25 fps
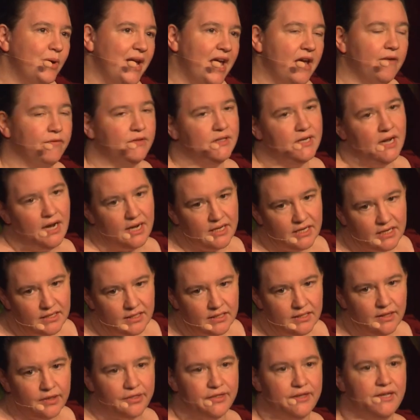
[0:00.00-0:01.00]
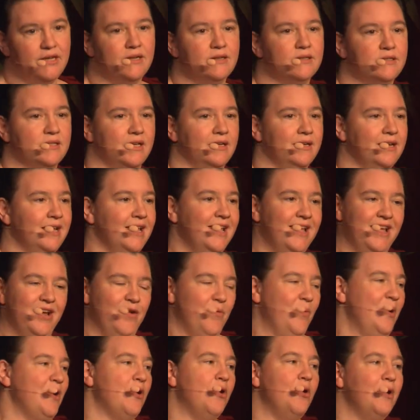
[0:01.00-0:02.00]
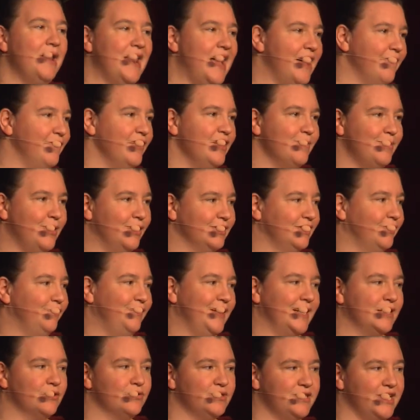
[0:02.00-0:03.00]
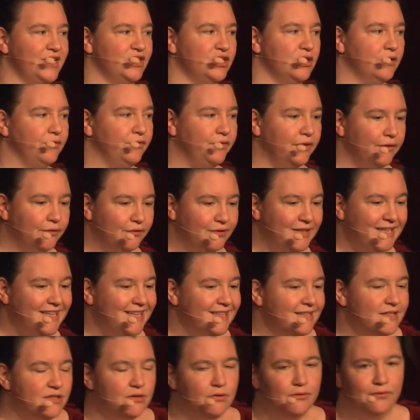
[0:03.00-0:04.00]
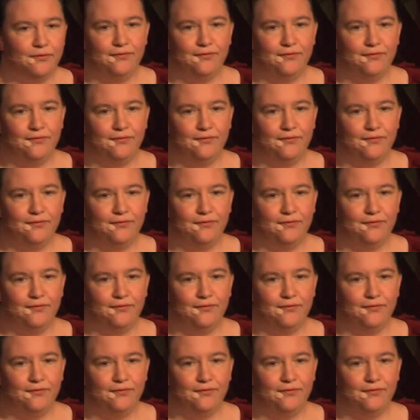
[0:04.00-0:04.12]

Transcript: have tiny little things, and we're all laughing about the factorization of 15, so